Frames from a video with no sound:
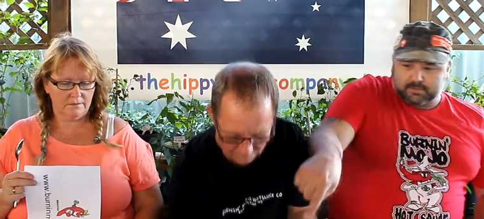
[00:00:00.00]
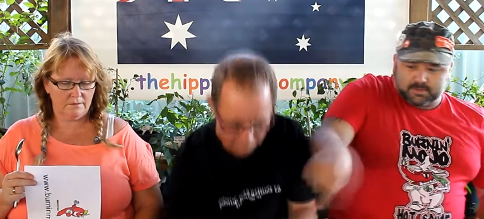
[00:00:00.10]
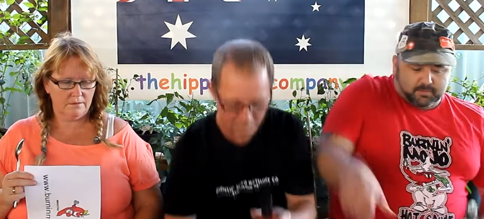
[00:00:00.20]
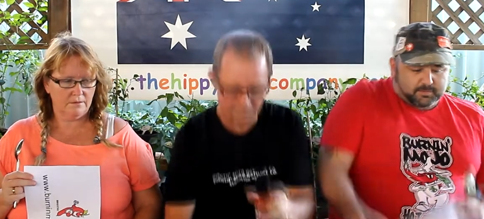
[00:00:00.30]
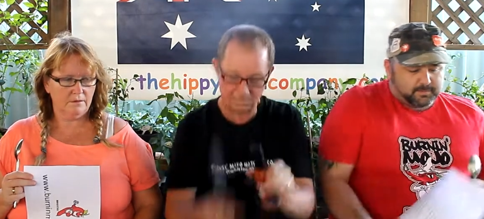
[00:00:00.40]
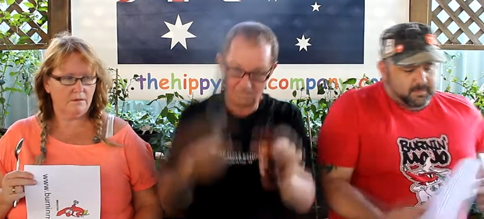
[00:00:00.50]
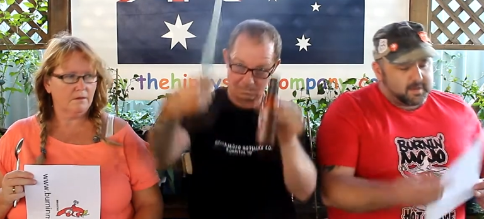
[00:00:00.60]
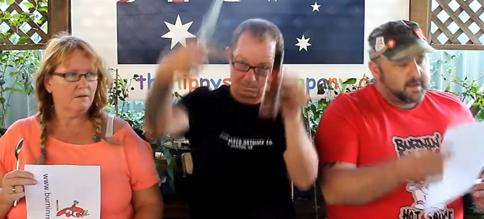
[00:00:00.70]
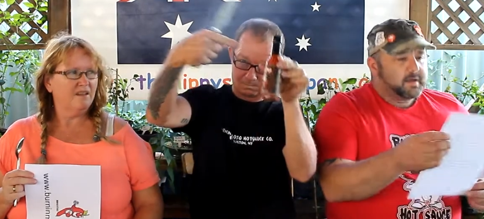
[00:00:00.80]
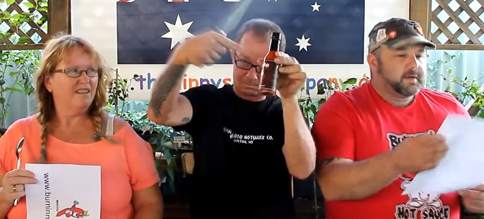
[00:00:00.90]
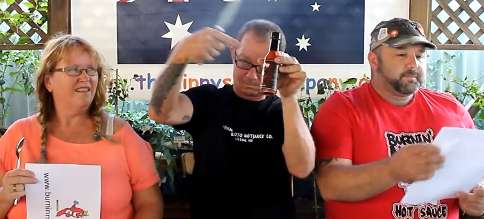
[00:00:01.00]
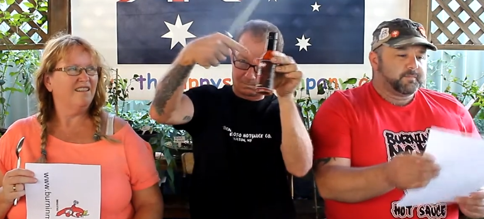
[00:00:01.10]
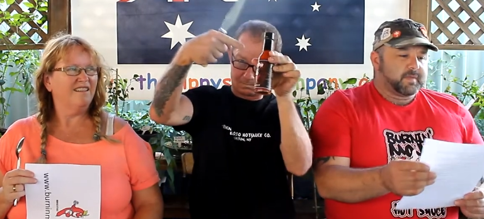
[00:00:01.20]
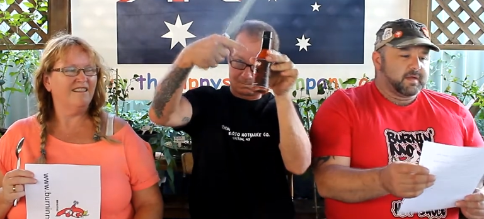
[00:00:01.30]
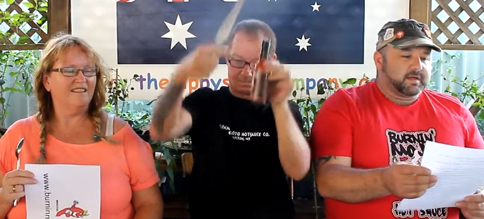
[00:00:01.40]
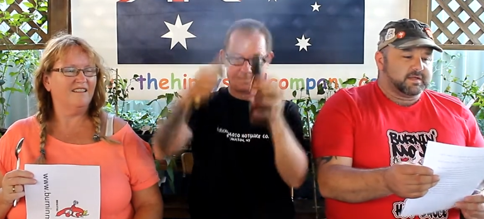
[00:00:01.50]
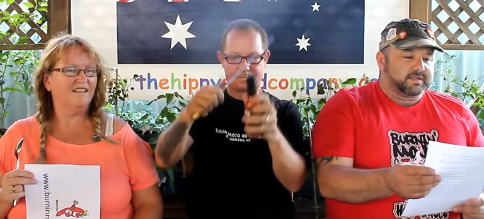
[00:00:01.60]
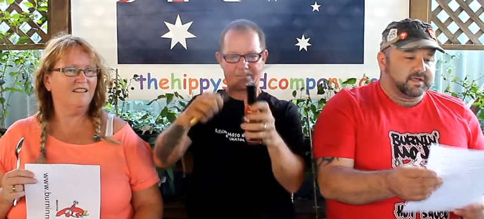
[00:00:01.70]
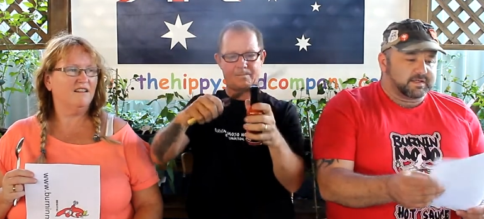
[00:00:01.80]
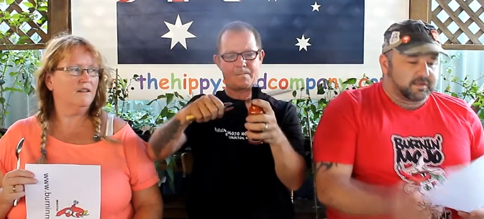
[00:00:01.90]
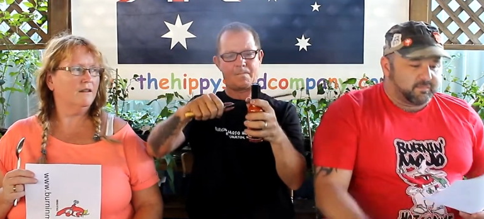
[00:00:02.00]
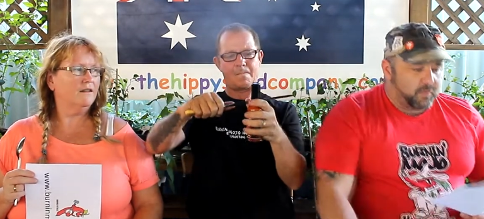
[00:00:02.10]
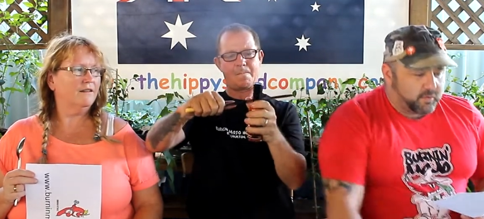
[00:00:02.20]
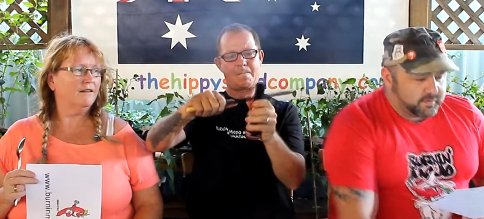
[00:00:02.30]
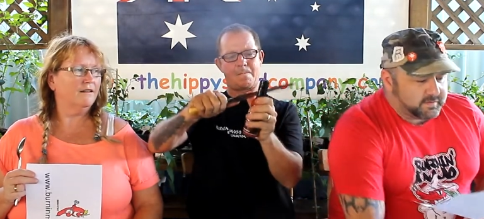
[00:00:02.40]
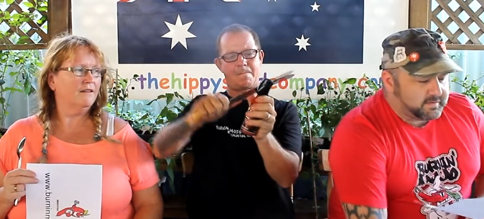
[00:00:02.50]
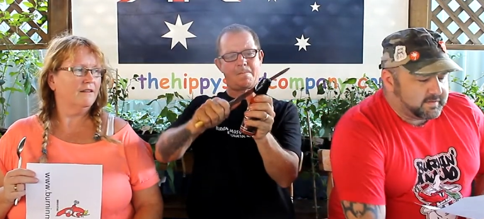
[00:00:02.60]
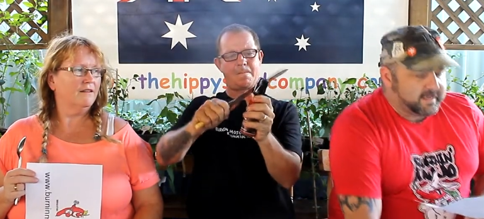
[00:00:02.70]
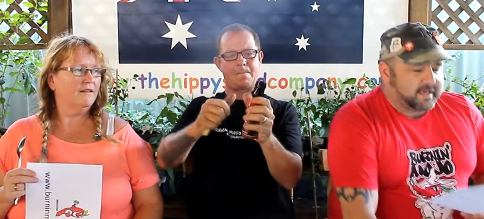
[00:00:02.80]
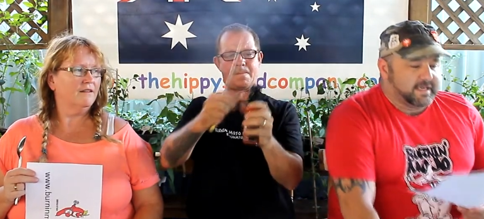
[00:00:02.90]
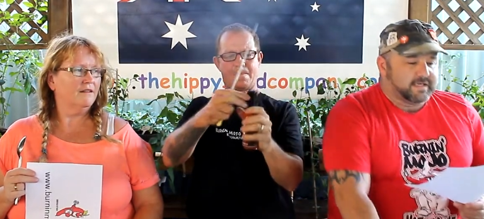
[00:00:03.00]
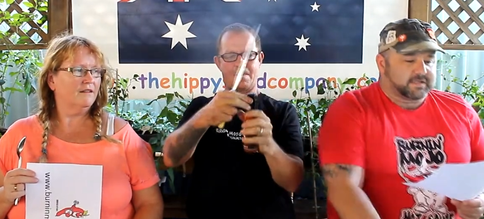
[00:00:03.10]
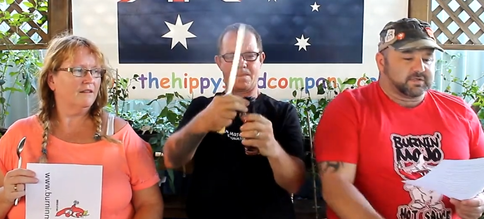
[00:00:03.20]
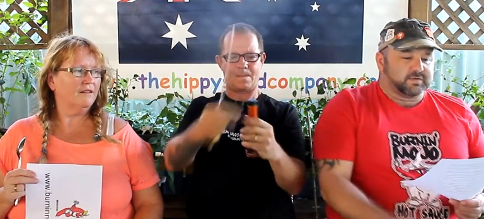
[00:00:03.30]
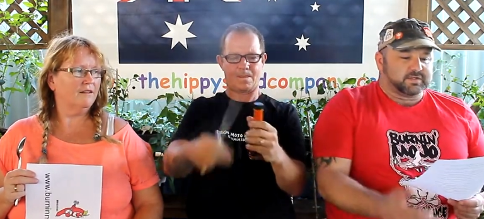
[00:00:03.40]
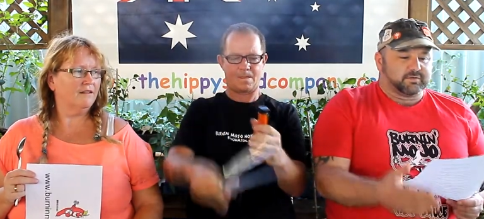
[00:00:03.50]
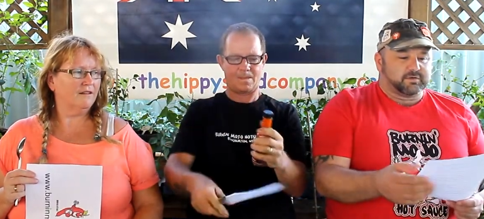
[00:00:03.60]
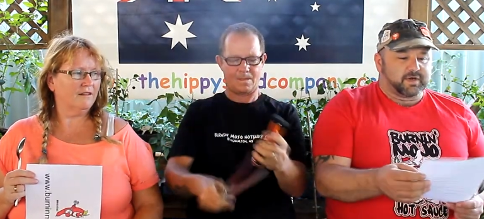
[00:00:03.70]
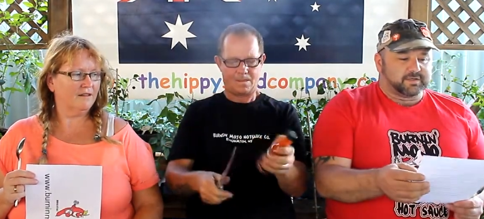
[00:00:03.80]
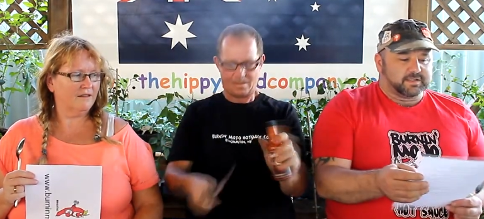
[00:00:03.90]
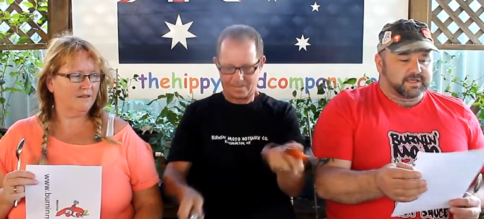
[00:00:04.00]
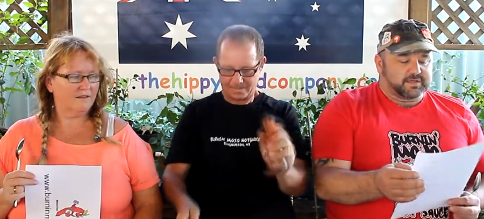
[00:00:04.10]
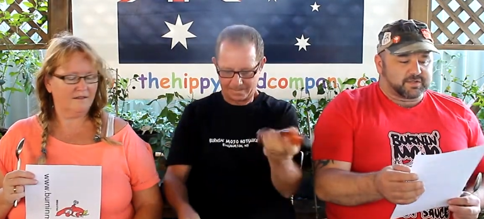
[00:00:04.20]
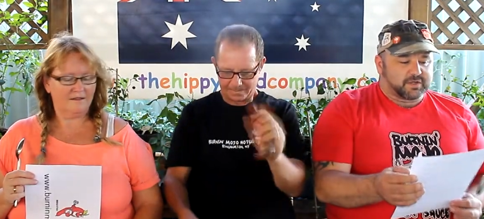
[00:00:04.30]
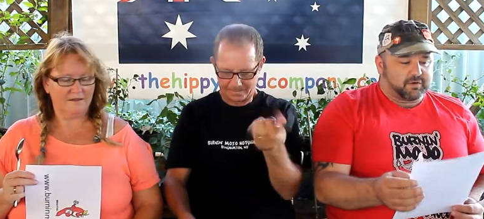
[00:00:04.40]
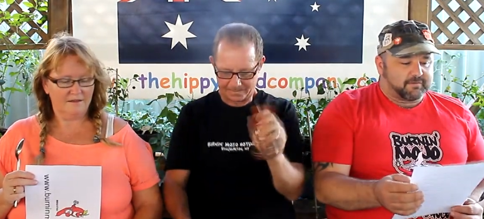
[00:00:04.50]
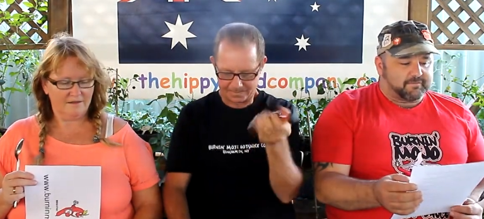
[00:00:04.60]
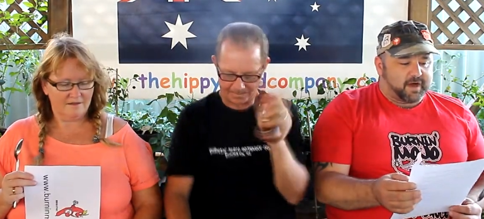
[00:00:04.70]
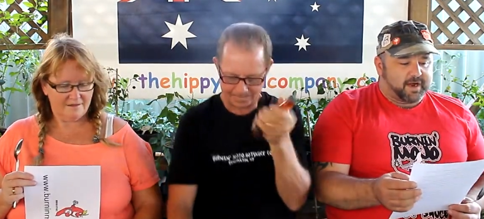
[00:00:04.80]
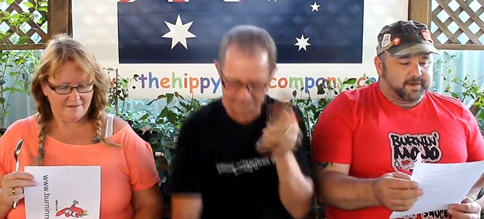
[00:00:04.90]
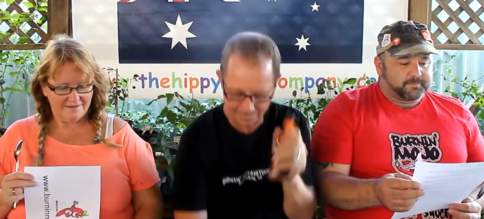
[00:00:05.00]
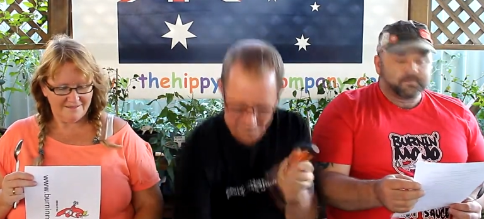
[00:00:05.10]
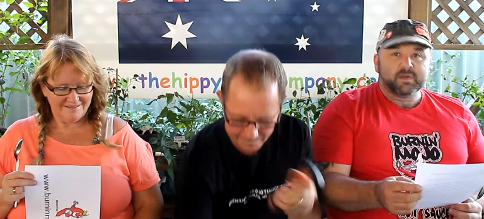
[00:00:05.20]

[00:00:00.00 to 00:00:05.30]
Speaker 1: this bottle, consider yourself warned. Now, here's a sauce that'll likely set your soul on fire.